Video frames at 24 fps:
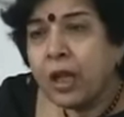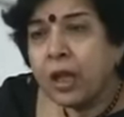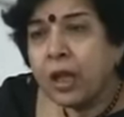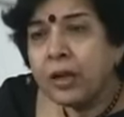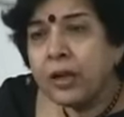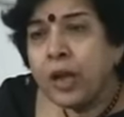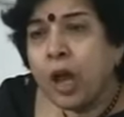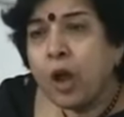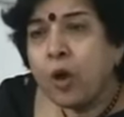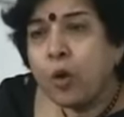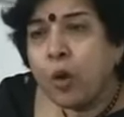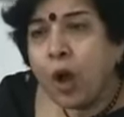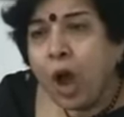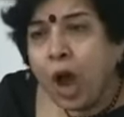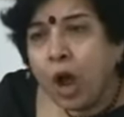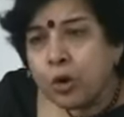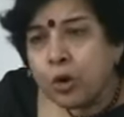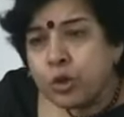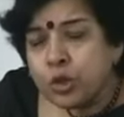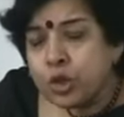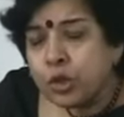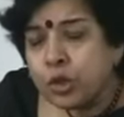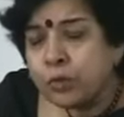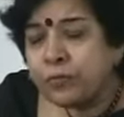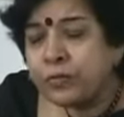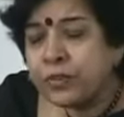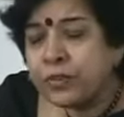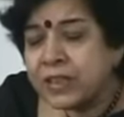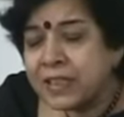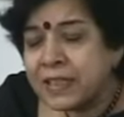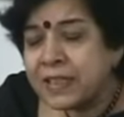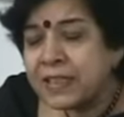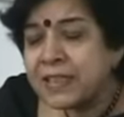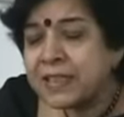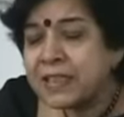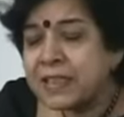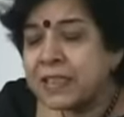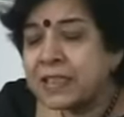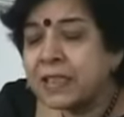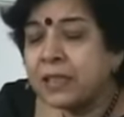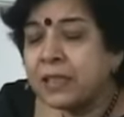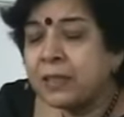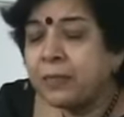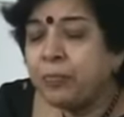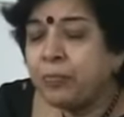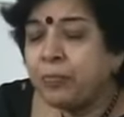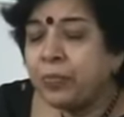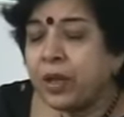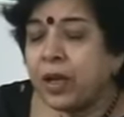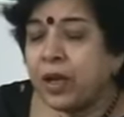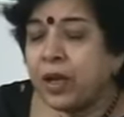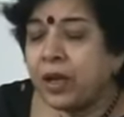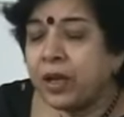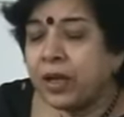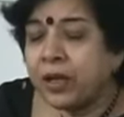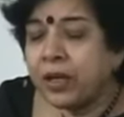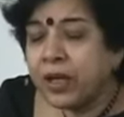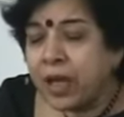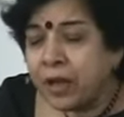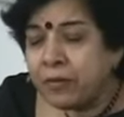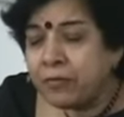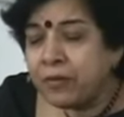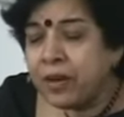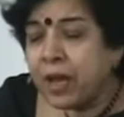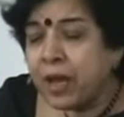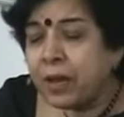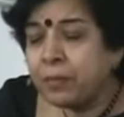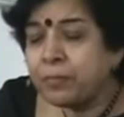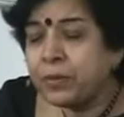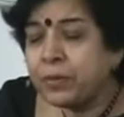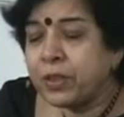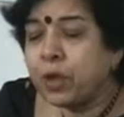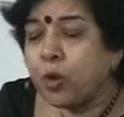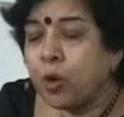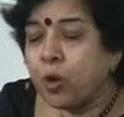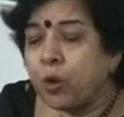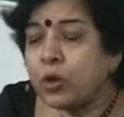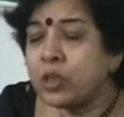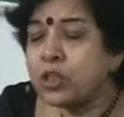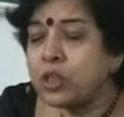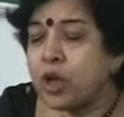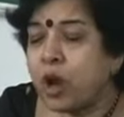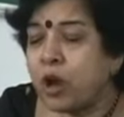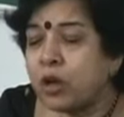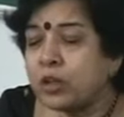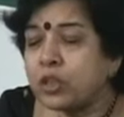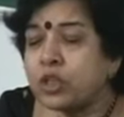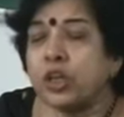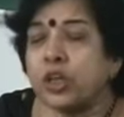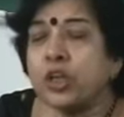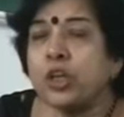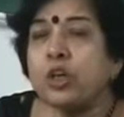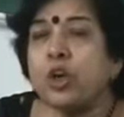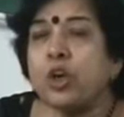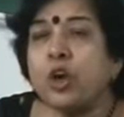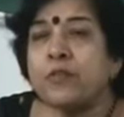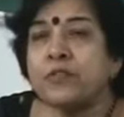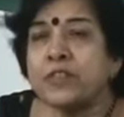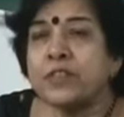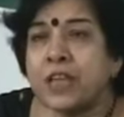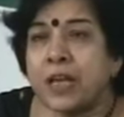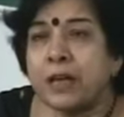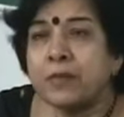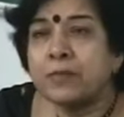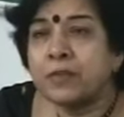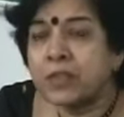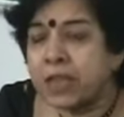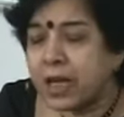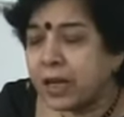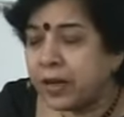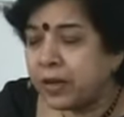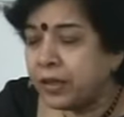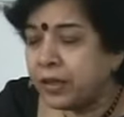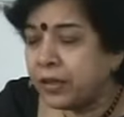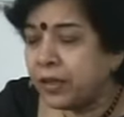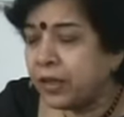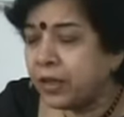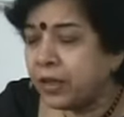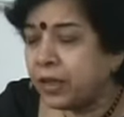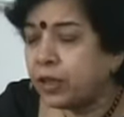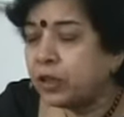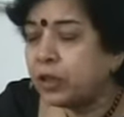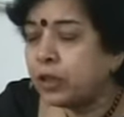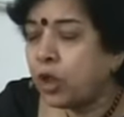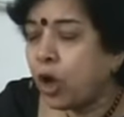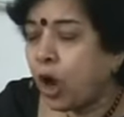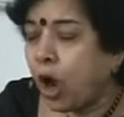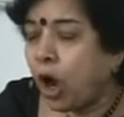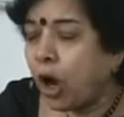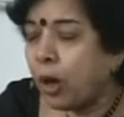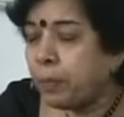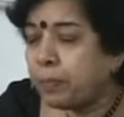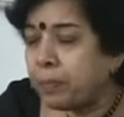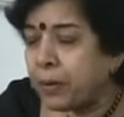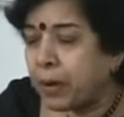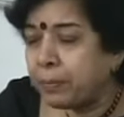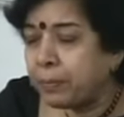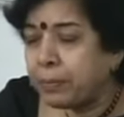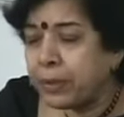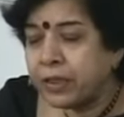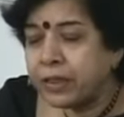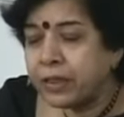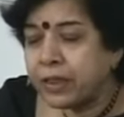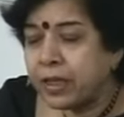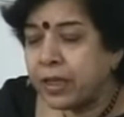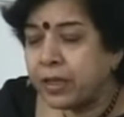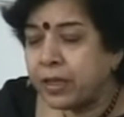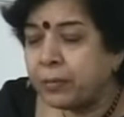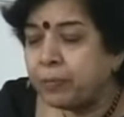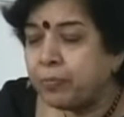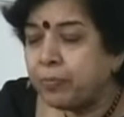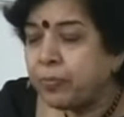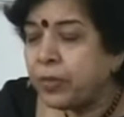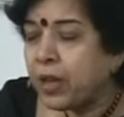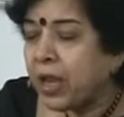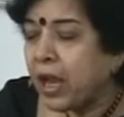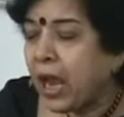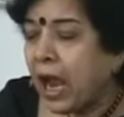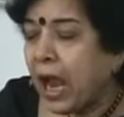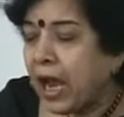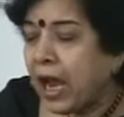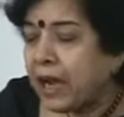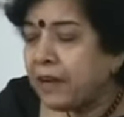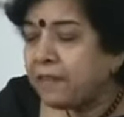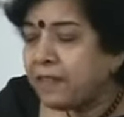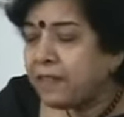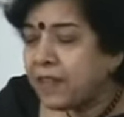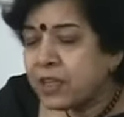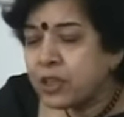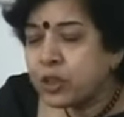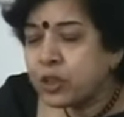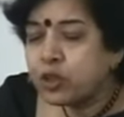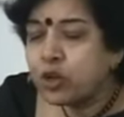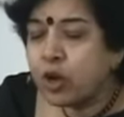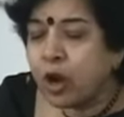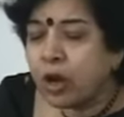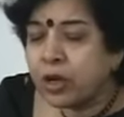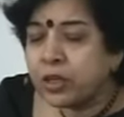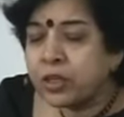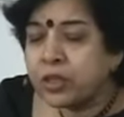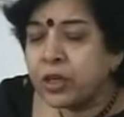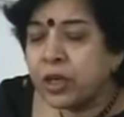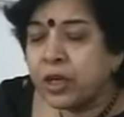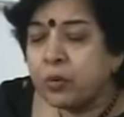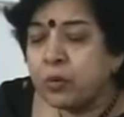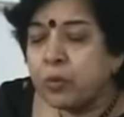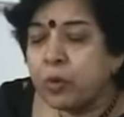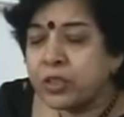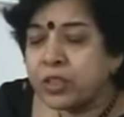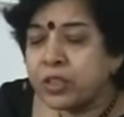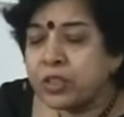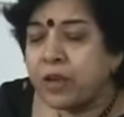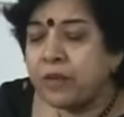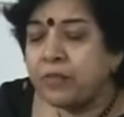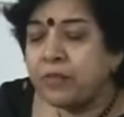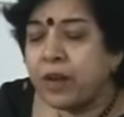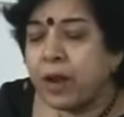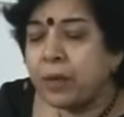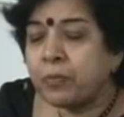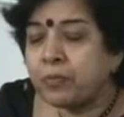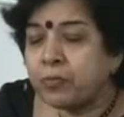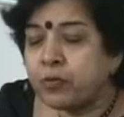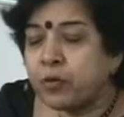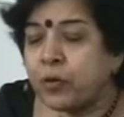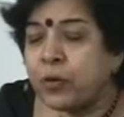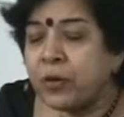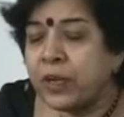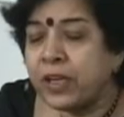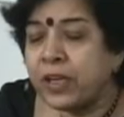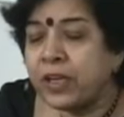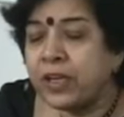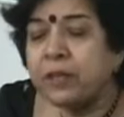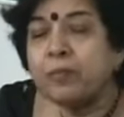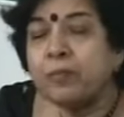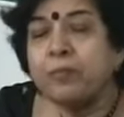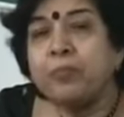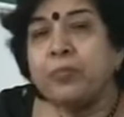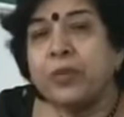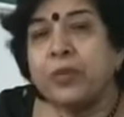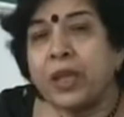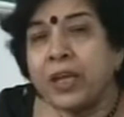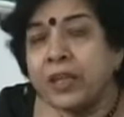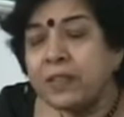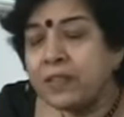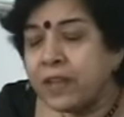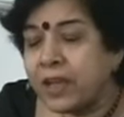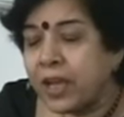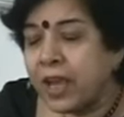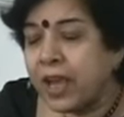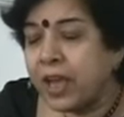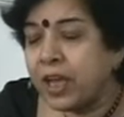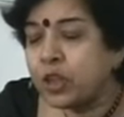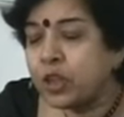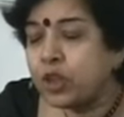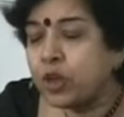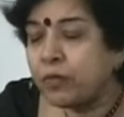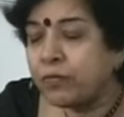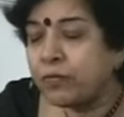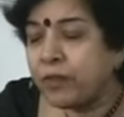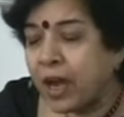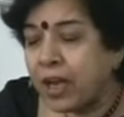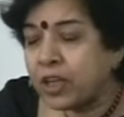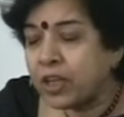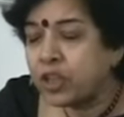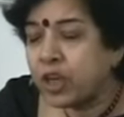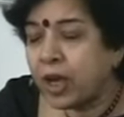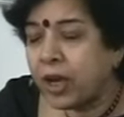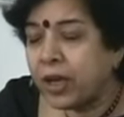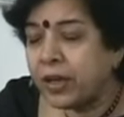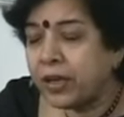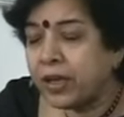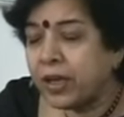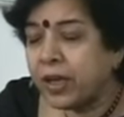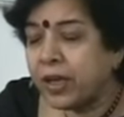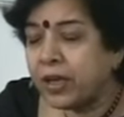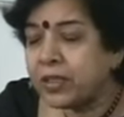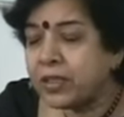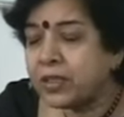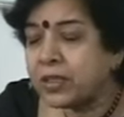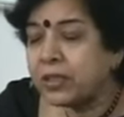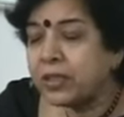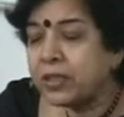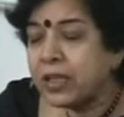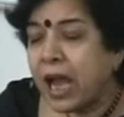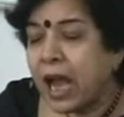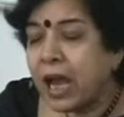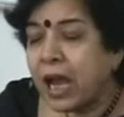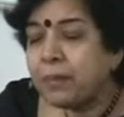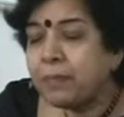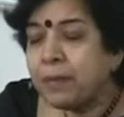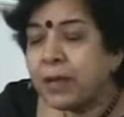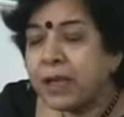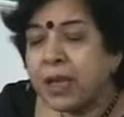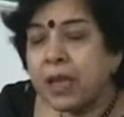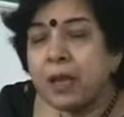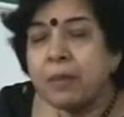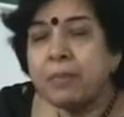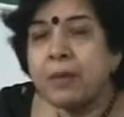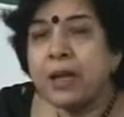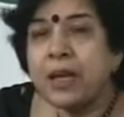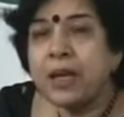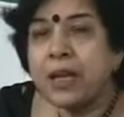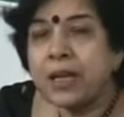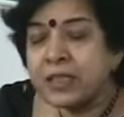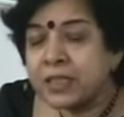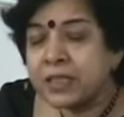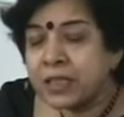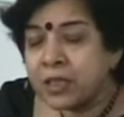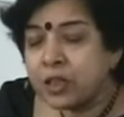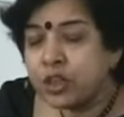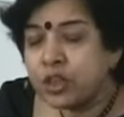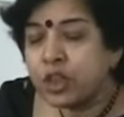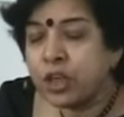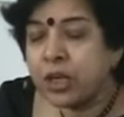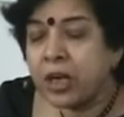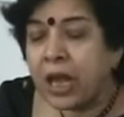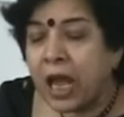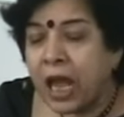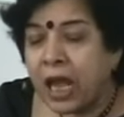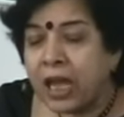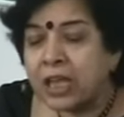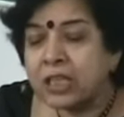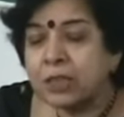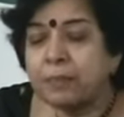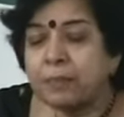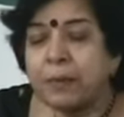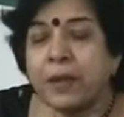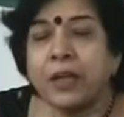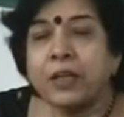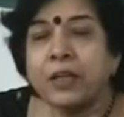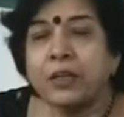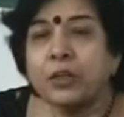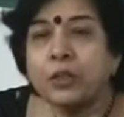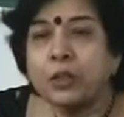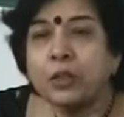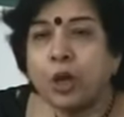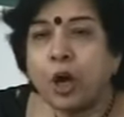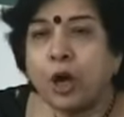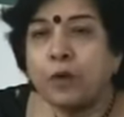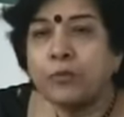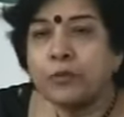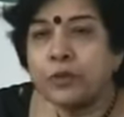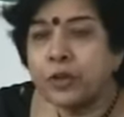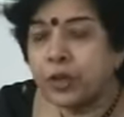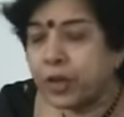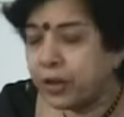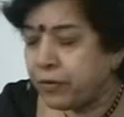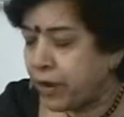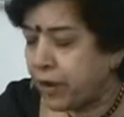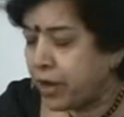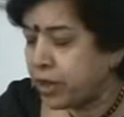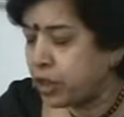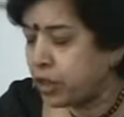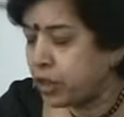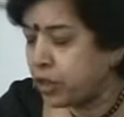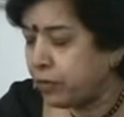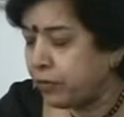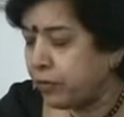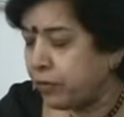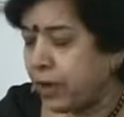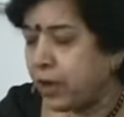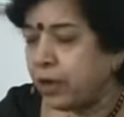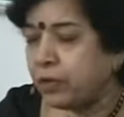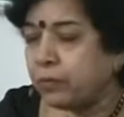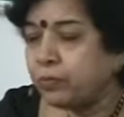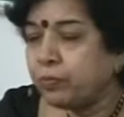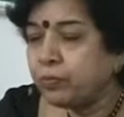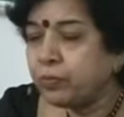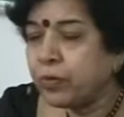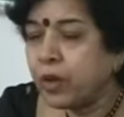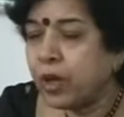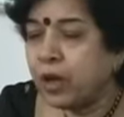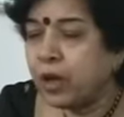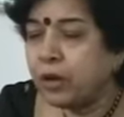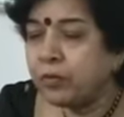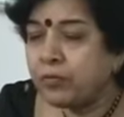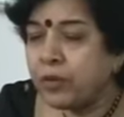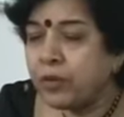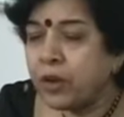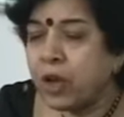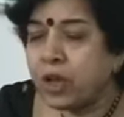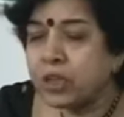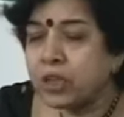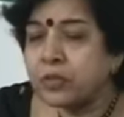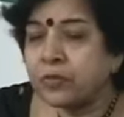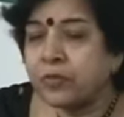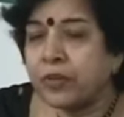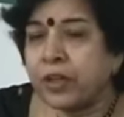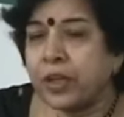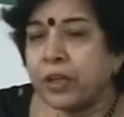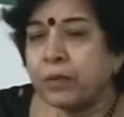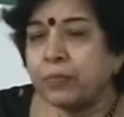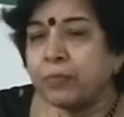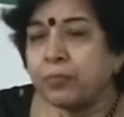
Now out of this uh, developed the whole doctrine of self-surrender or prapatti and this doctrine was developed fully in the age of Acharyas and became an essential aspect of Sri Vaishnava uh, philosophy.